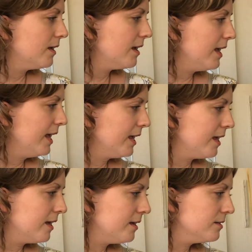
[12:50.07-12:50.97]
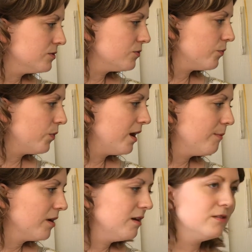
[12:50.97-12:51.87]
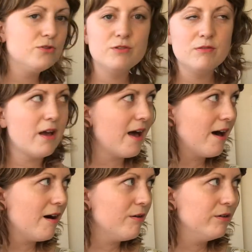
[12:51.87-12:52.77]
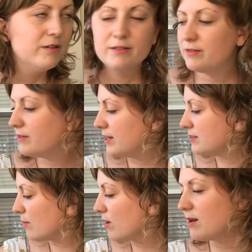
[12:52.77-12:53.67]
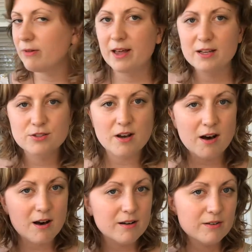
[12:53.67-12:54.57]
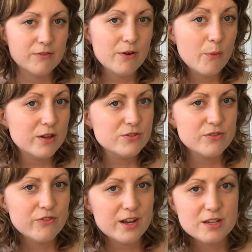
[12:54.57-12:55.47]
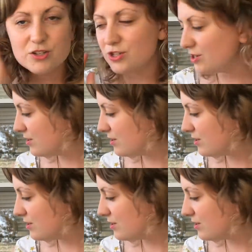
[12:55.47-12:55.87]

And what I'm going to do now is I'm going to play a song for once you finish